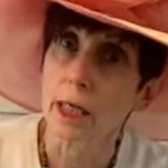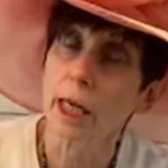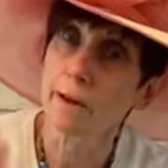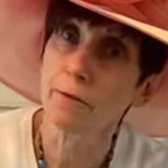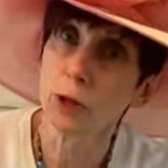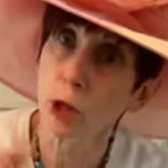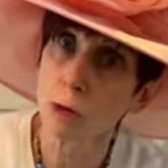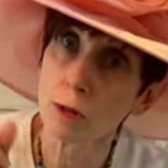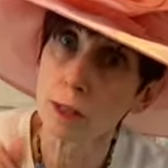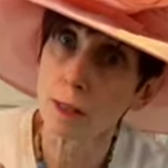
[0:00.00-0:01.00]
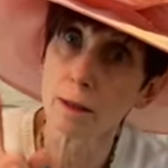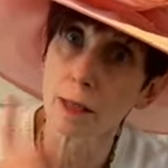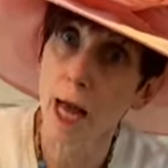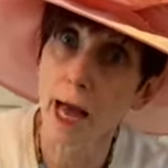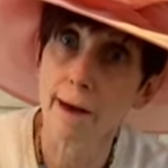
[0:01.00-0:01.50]
if you still
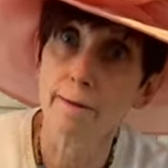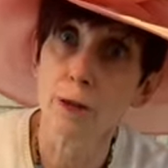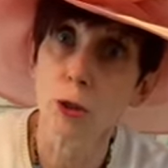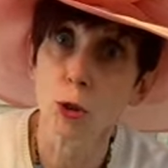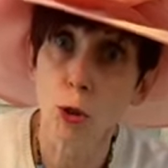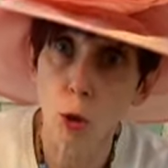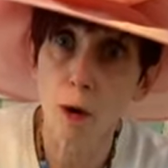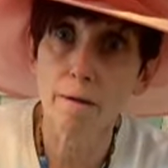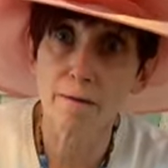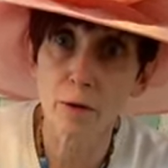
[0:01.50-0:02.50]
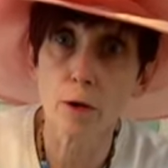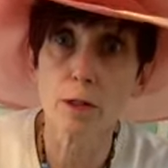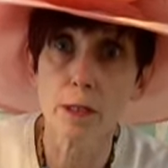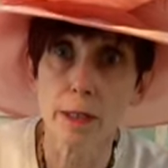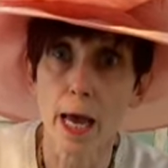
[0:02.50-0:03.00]
have your
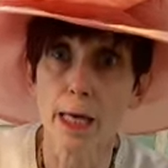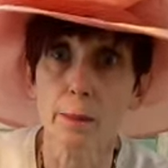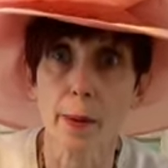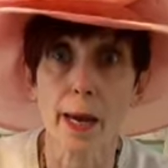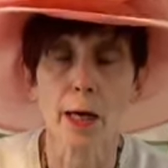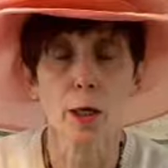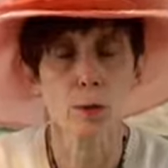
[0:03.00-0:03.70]
first teddy bear,